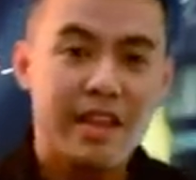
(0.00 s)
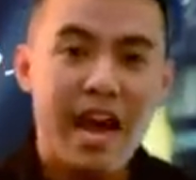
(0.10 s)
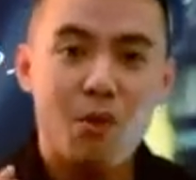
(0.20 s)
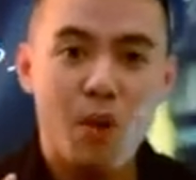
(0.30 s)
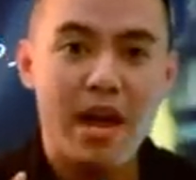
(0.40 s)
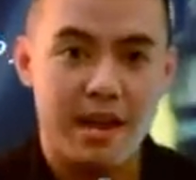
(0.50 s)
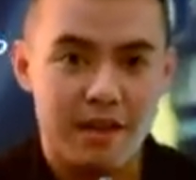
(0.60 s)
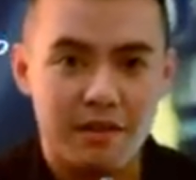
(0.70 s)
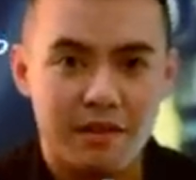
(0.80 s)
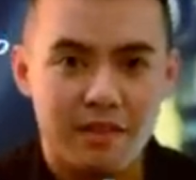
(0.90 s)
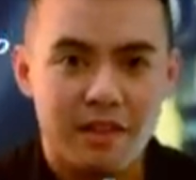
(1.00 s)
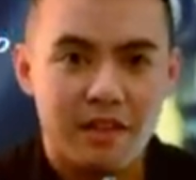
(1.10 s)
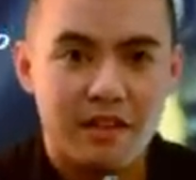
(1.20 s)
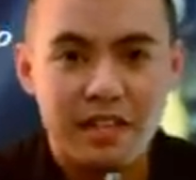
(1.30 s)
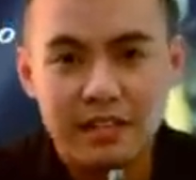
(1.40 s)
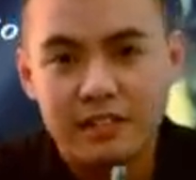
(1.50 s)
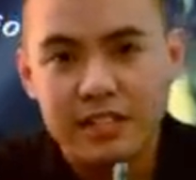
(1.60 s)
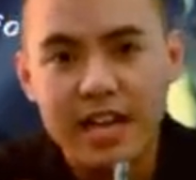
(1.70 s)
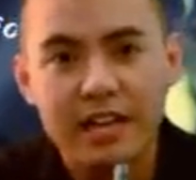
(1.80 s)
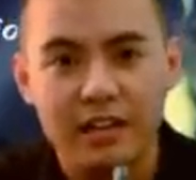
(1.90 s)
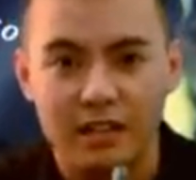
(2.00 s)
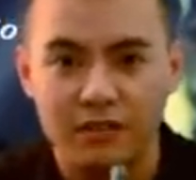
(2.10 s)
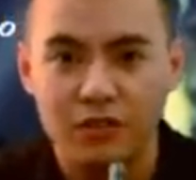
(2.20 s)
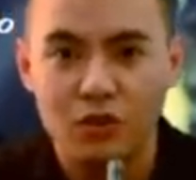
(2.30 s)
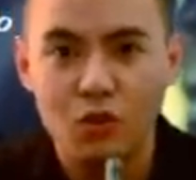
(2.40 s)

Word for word: That way, the executives